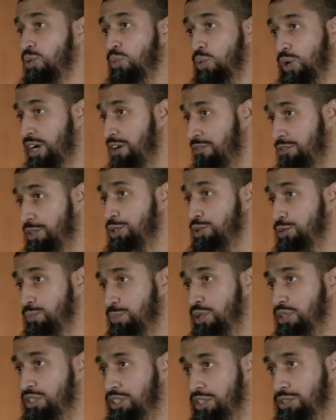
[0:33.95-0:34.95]
or wherever you
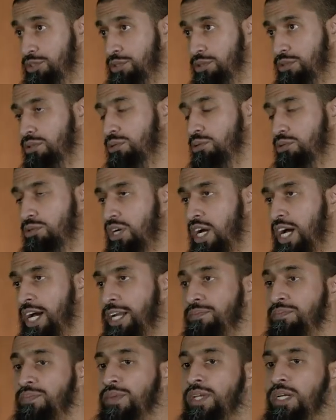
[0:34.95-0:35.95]
purchase your
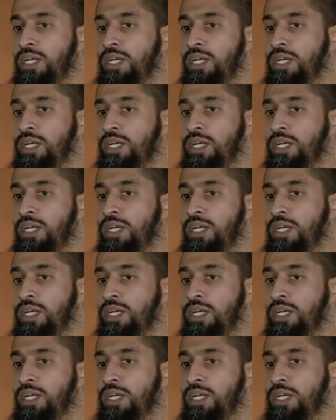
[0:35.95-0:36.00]
Quran.